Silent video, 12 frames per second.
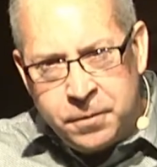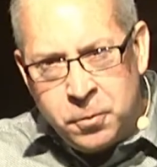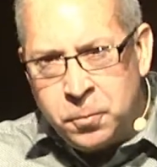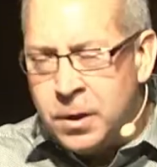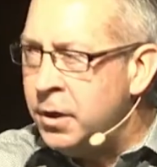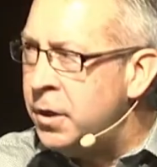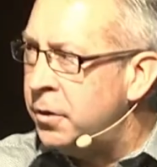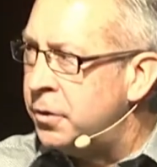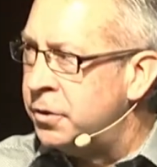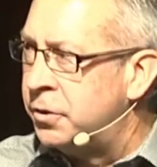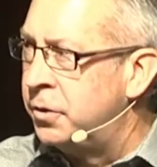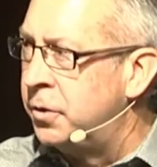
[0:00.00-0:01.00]
really
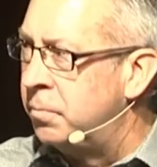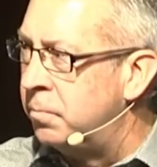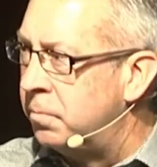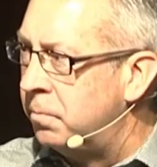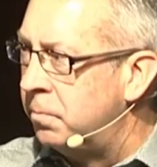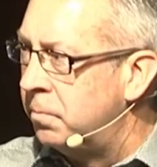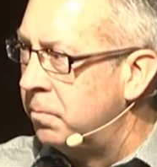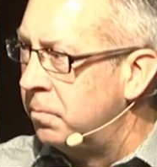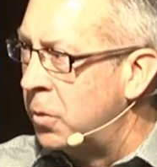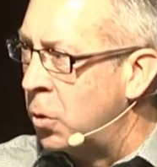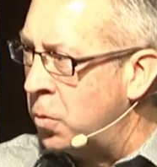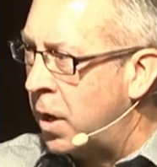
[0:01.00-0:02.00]
understood
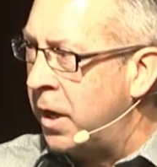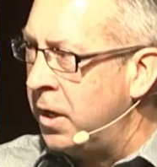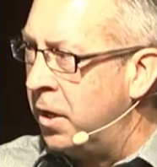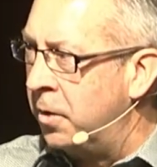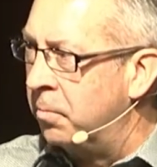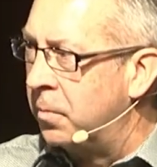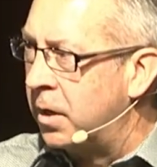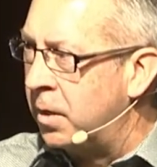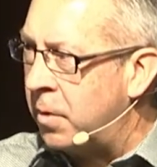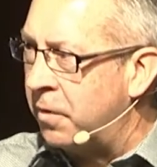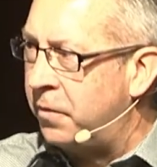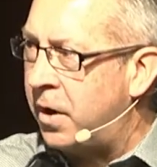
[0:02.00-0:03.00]
who I am and my
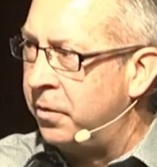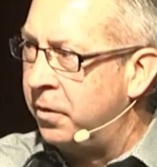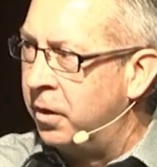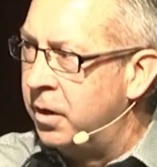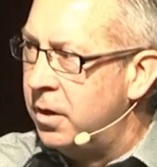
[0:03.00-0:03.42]
Father,